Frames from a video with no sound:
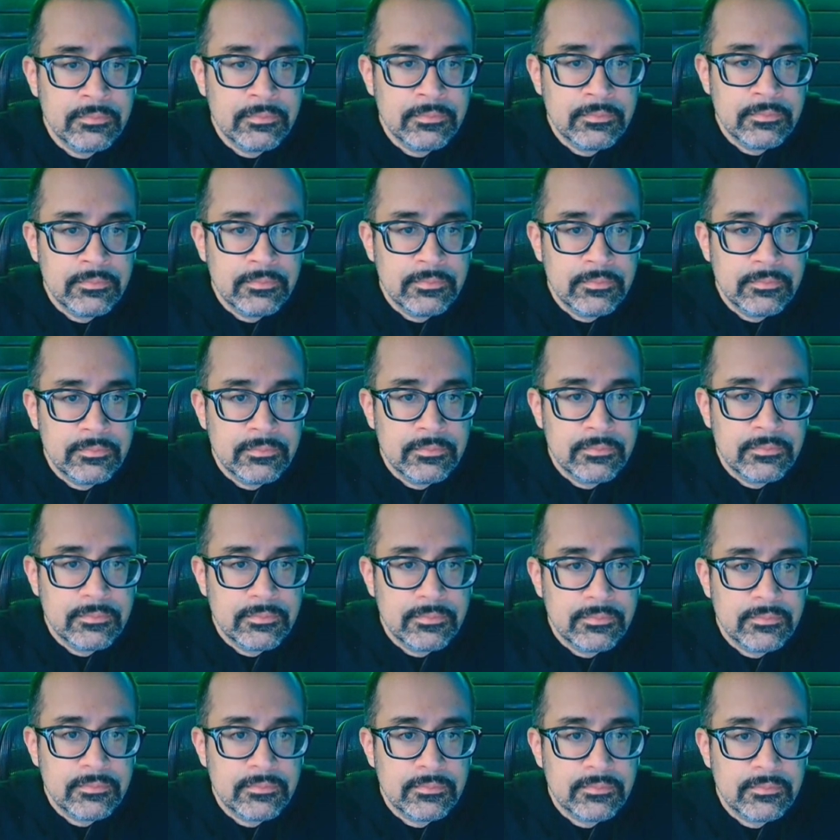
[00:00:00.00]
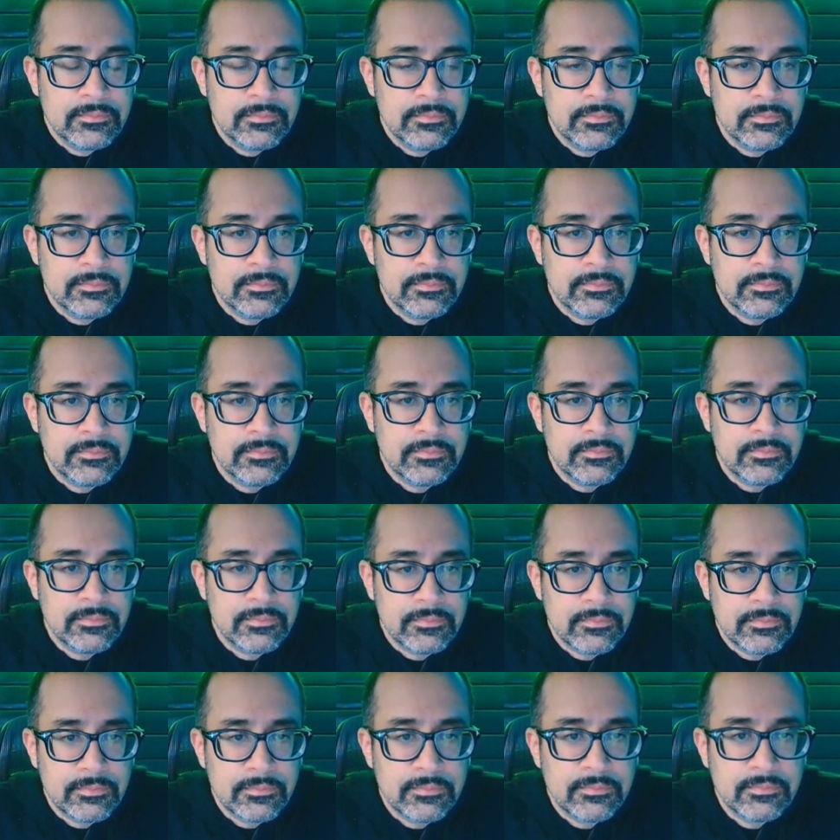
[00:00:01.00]

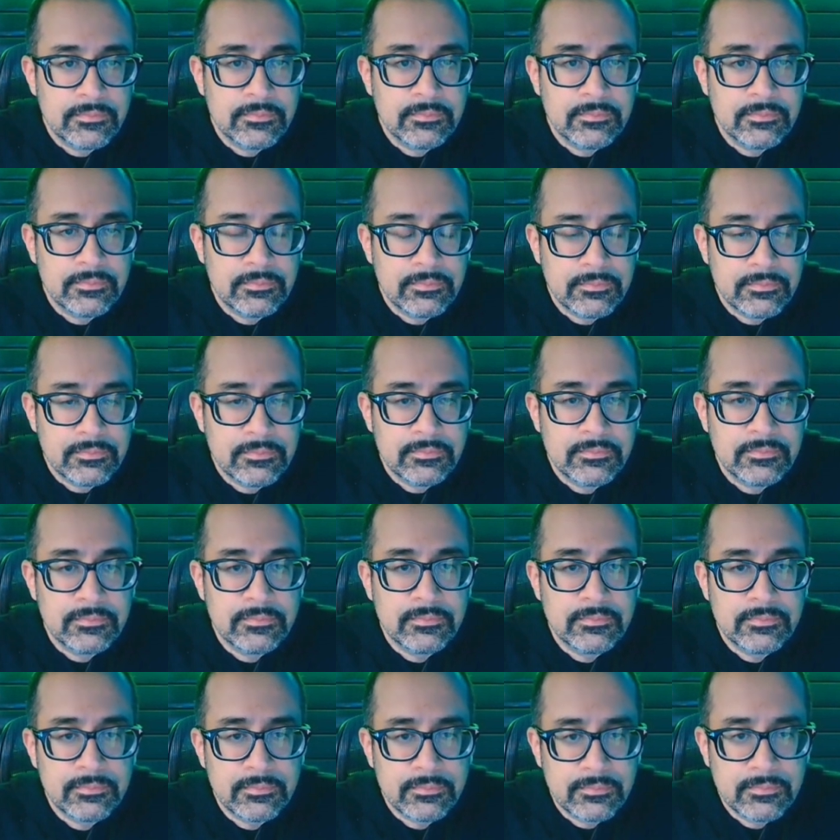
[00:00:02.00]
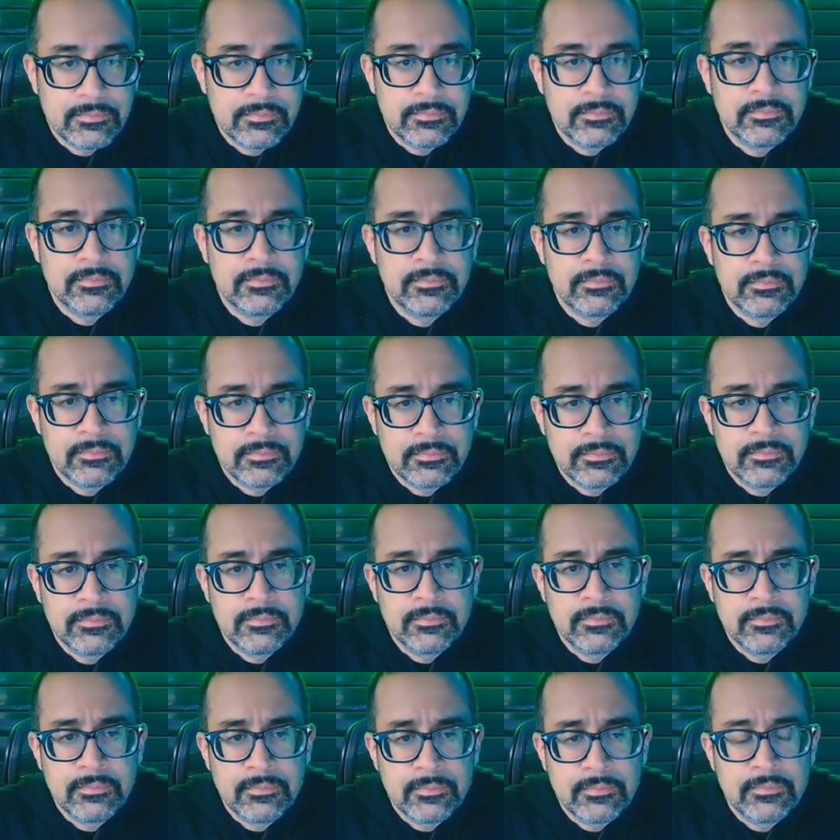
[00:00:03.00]

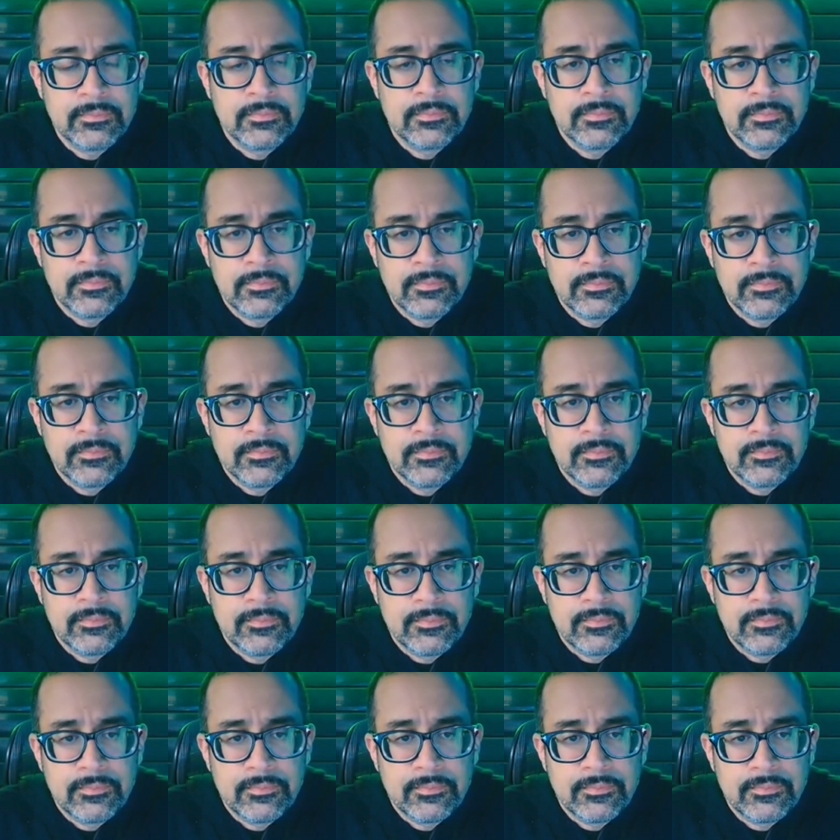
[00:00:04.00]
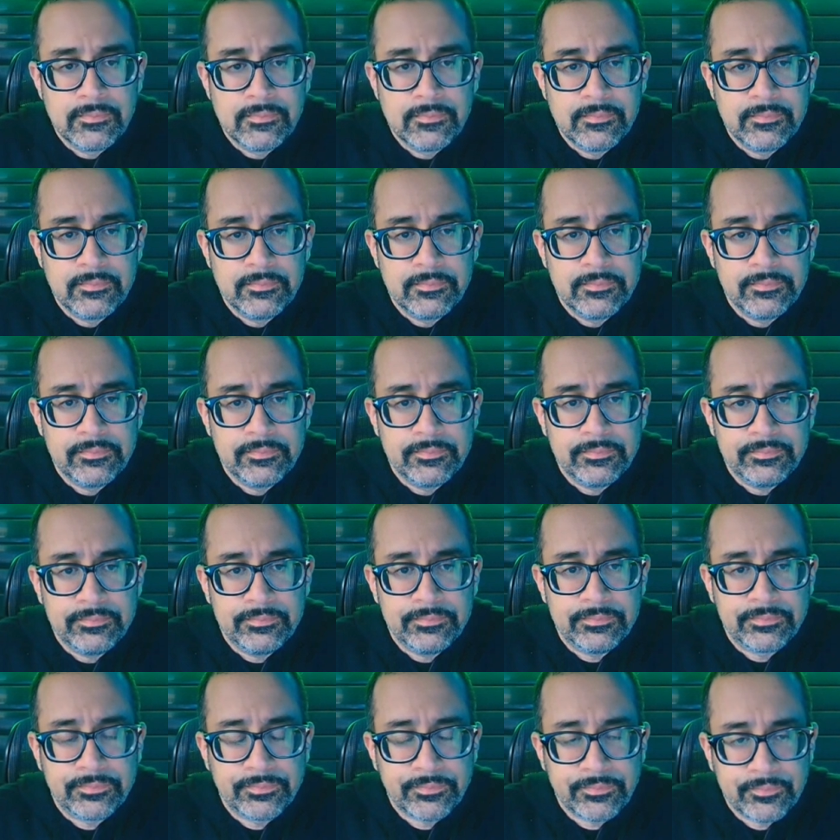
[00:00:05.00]

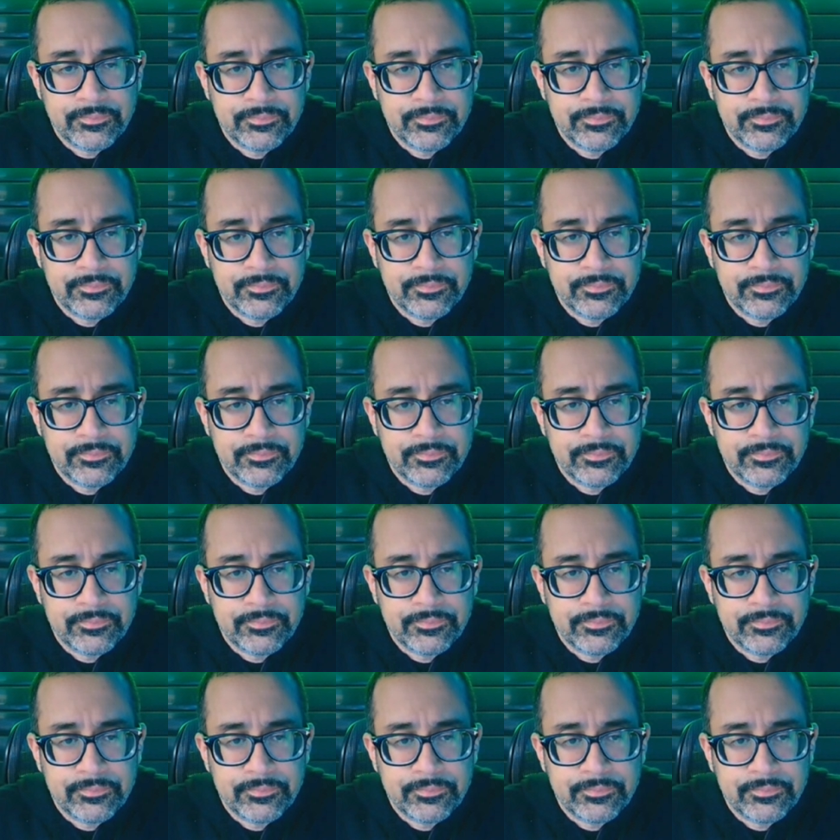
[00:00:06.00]
[no speech]